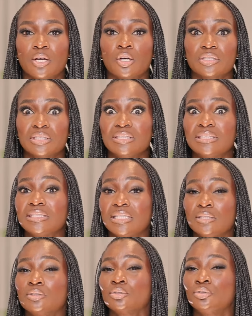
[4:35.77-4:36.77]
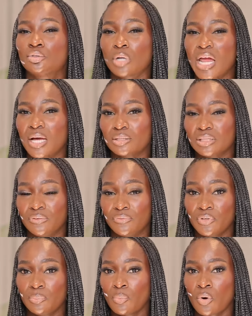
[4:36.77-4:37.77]
causing the skin to dry out
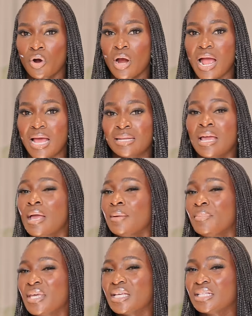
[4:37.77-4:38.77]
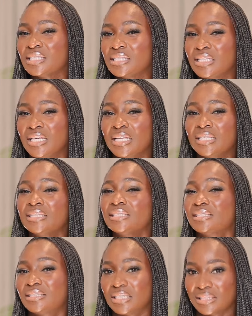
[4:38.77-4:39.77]
even more and making the skin
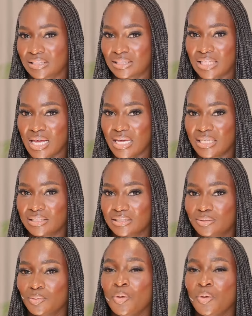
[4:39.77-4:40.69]
sensitized